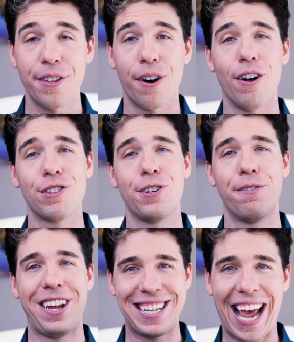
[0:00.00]
they're also
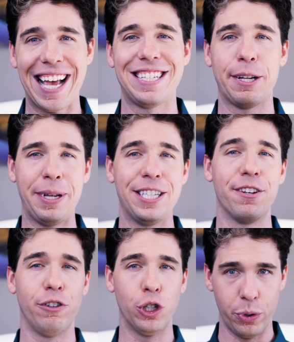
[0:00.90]
fantastic means
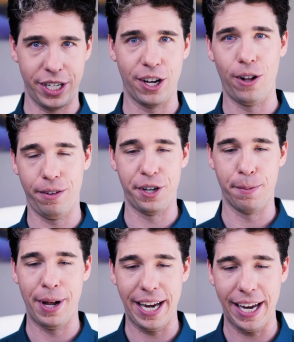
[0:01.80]
of losing all of
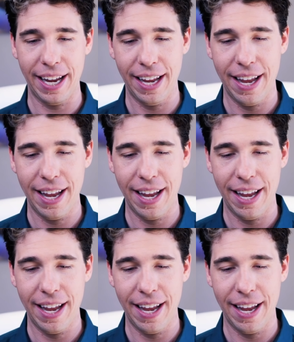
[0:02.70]
your money.